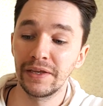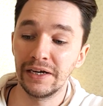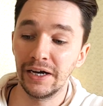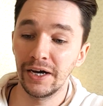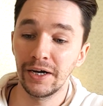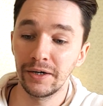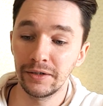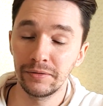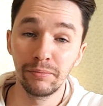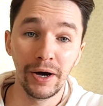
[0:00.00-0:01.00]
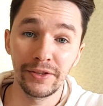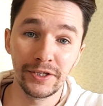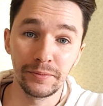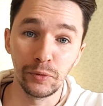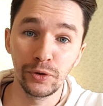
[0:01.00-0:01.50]
buy
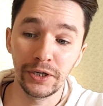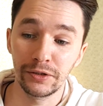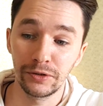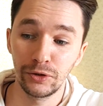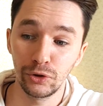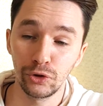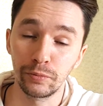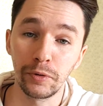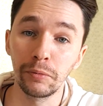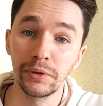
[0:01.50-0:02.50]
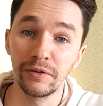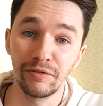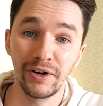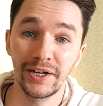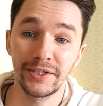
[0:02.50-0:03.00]
this book and you should probably
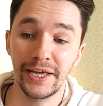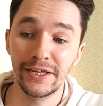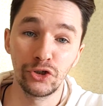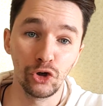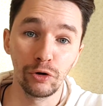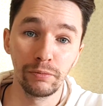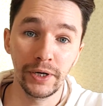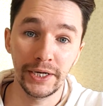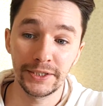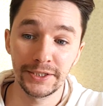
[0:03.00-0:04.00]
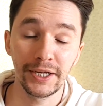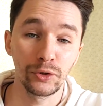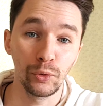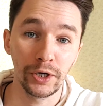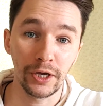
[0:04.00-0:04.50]
find a job and
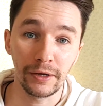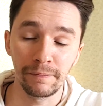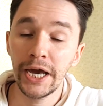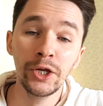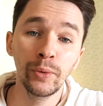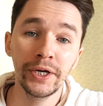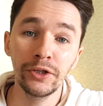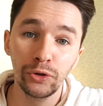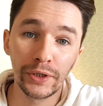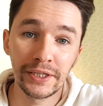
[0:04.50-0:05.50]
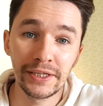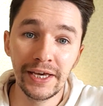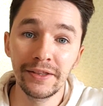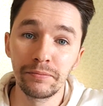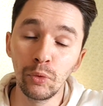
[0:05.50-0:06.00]
start working. Anyway, you can
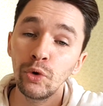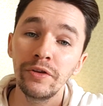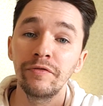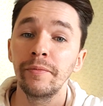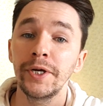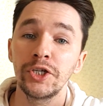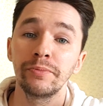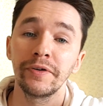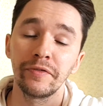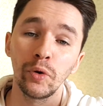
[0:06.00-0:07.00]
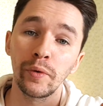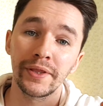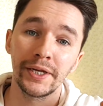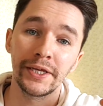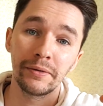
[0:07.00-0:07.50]
get more information by following
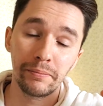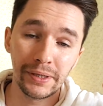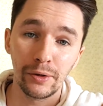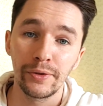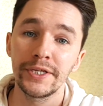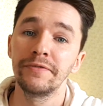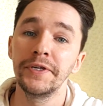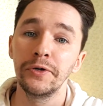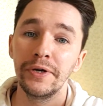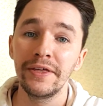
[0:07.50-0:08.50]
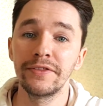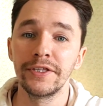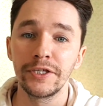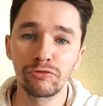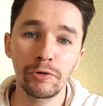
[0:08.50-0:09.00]
the link below this video in the
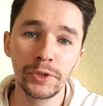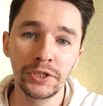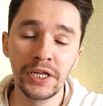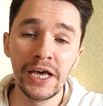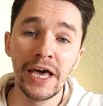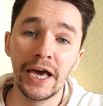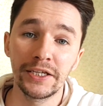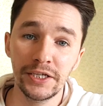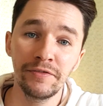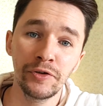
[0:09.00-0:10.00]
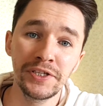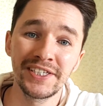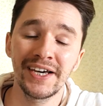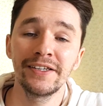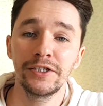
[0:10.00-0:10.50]
description. And if you
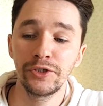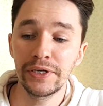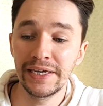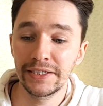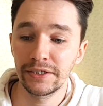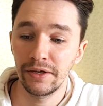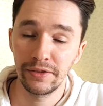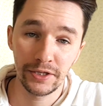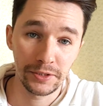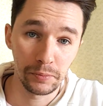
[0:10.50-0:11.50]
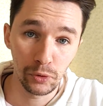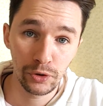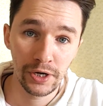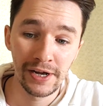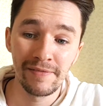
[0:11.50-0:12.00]
decide to get this
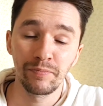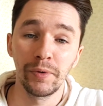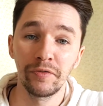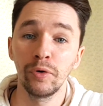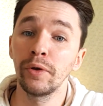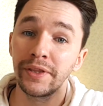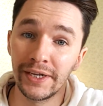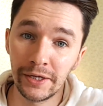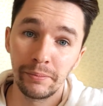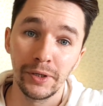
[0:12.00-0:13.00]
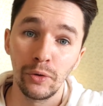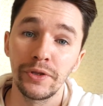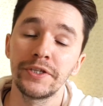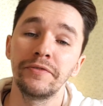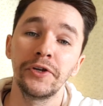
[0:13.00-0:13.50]
book by following the link below
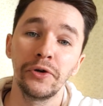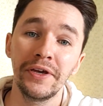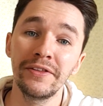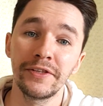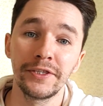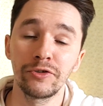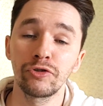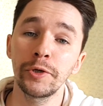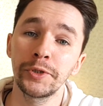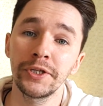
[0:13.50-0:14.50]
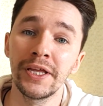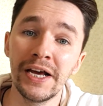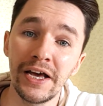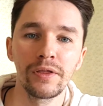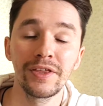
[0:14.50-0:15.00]
this video in the description,
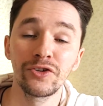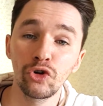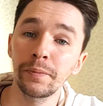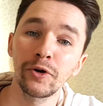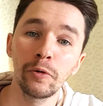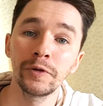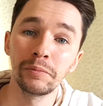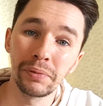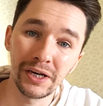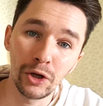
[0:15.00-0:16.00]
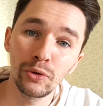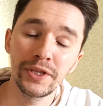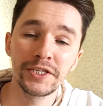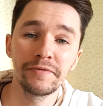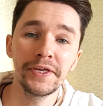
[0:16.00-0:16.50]
then drop a comment below
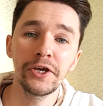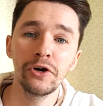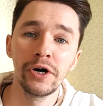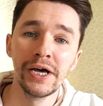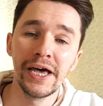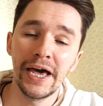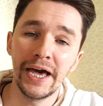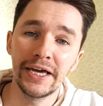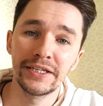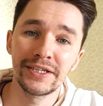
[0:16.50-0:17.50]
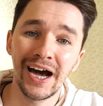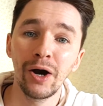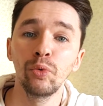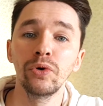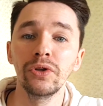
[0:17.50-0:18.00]
this video and I
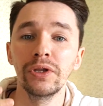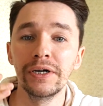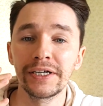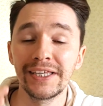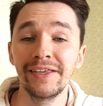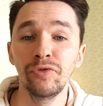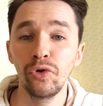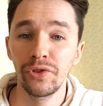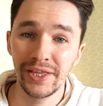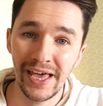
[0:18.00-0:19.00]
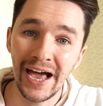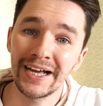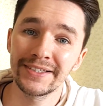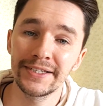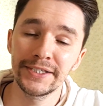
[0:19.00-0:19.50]
will give you the
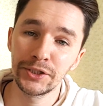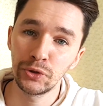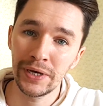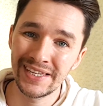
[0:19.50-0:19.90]
access to a